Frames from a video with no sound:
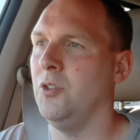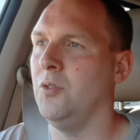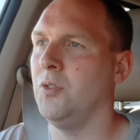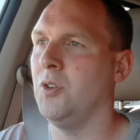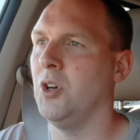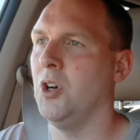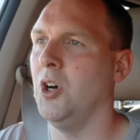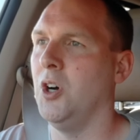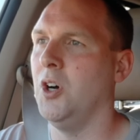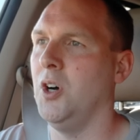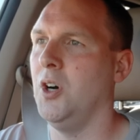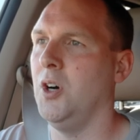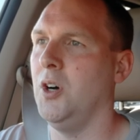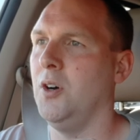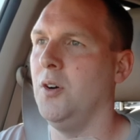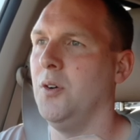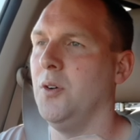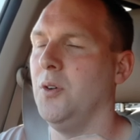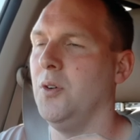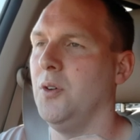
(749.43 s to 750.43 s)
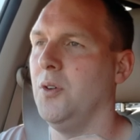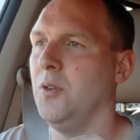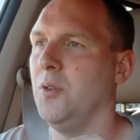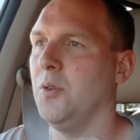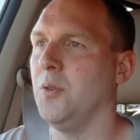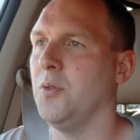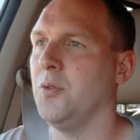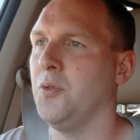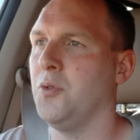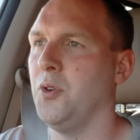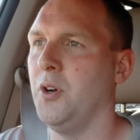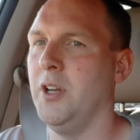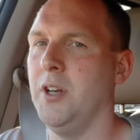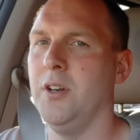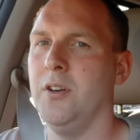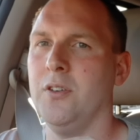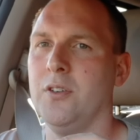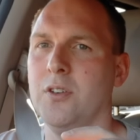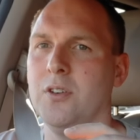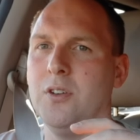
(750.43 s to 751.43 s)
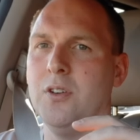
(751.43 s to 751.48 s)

You've got front,